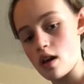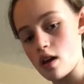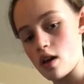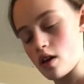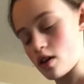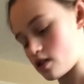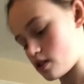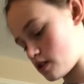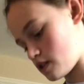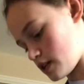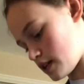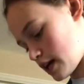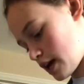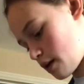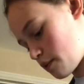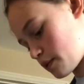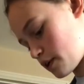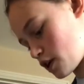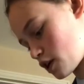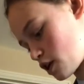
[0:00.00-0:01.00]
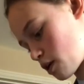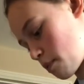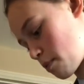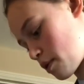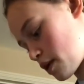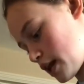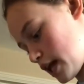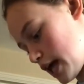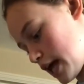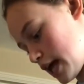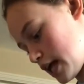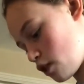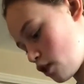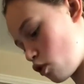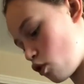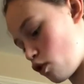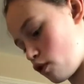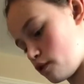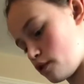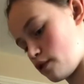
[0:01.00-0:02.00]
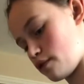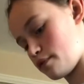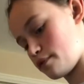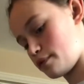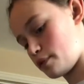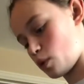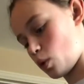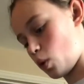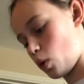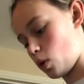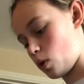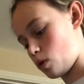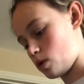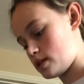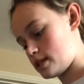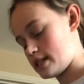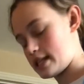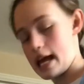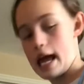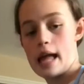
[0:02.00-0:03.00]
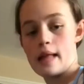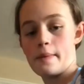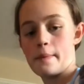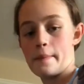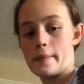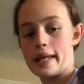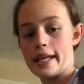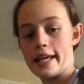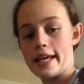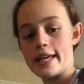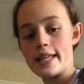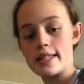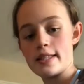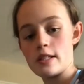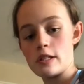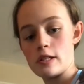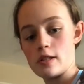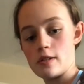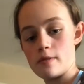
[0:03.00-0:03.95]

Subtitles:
So now we're going to put it in the oven for 10 minutes.